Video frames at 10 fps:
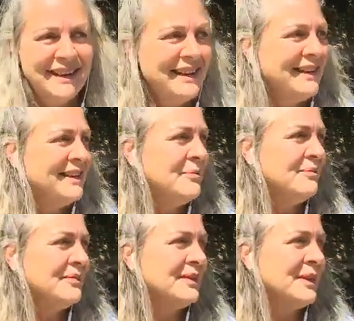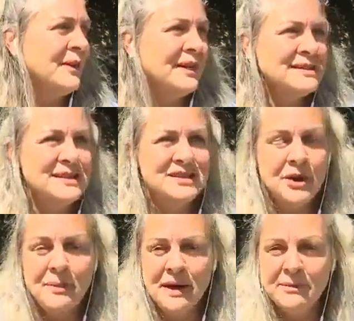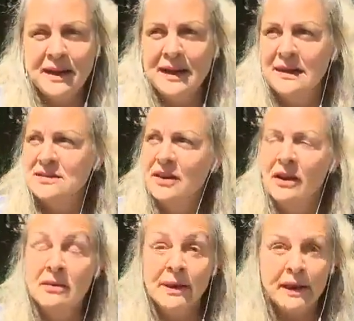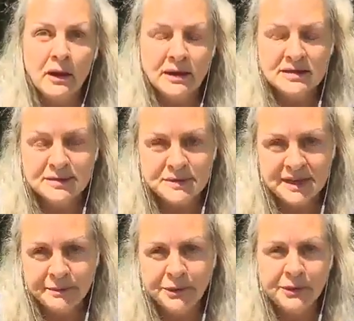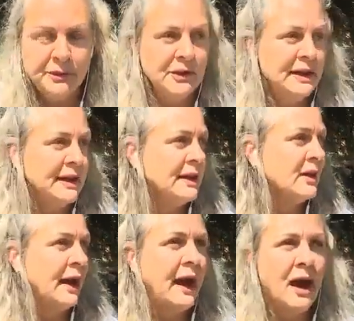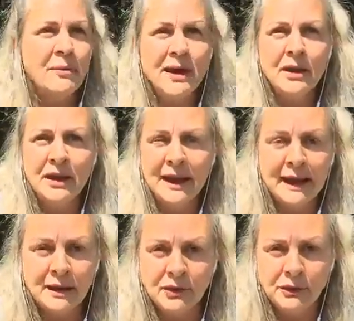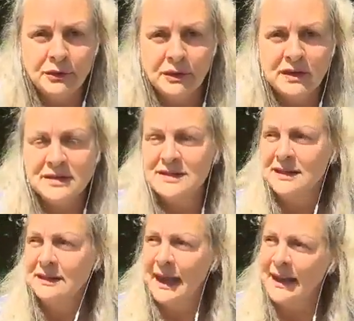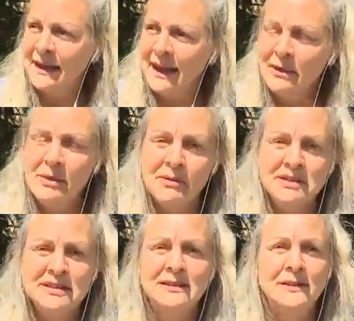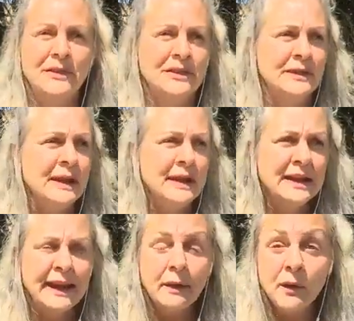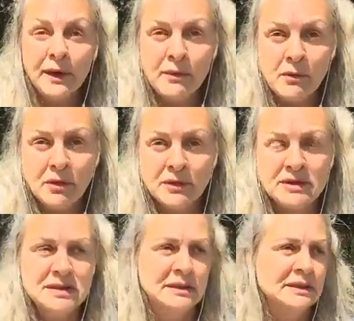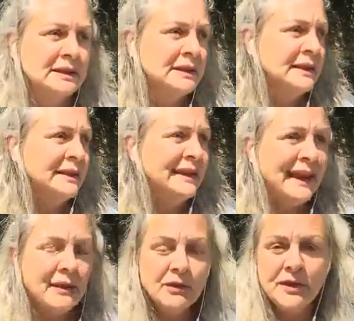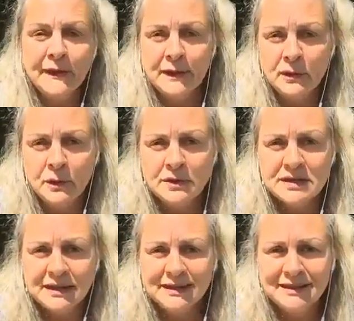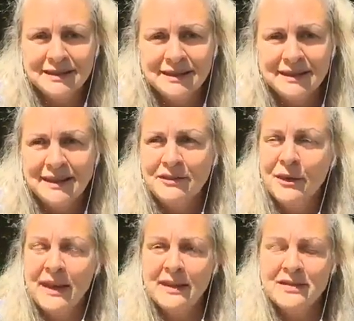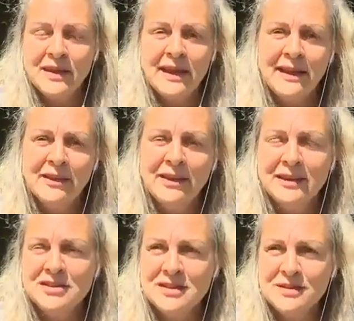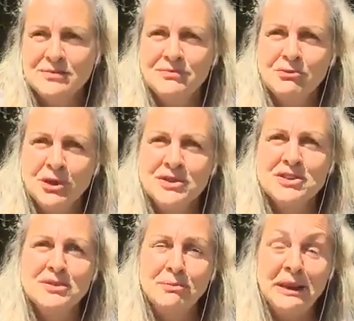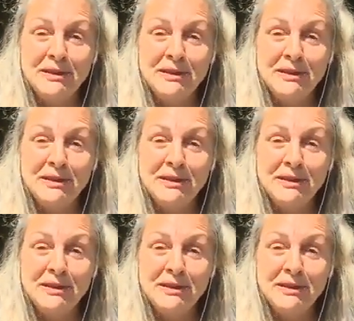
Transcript: you know, I see so many of my clients going, oh my God, it's September already. How am I going to get through this and get my results and get what I want and get everything in order for the end of the year? And I just want to be